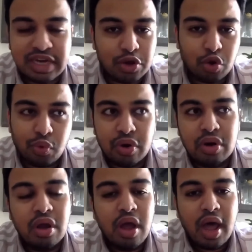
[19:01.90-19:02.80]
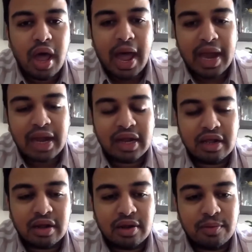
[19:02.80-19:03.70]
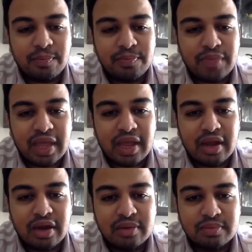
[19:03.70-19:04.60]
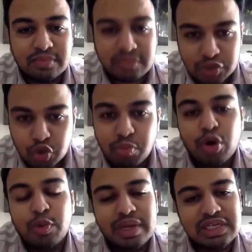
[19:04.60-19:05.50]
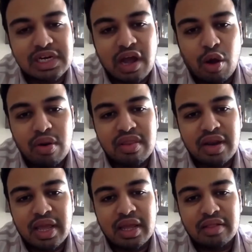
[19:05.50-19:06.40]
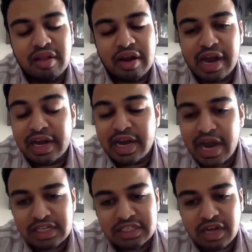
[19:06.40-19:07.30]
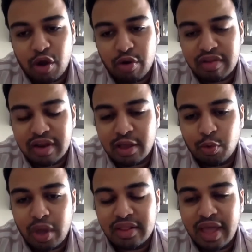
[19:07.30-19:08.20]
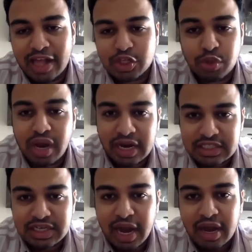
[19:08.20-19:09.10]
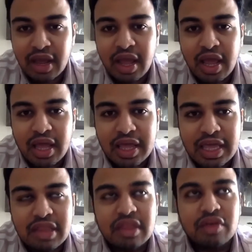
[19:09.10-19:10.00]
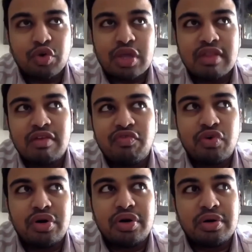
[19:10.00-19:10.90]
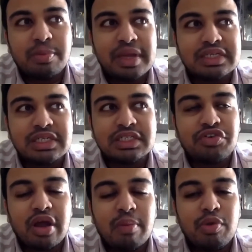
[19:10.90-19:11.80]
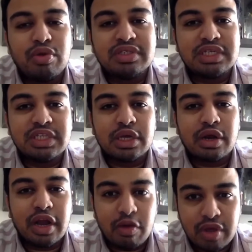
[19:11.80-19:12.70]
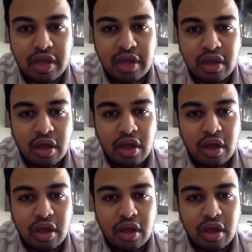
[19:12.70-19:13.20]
take over, and they do motivational counseling, de-addiction counseling, where they actually understand, is the reason for patients' drug abuse just the craving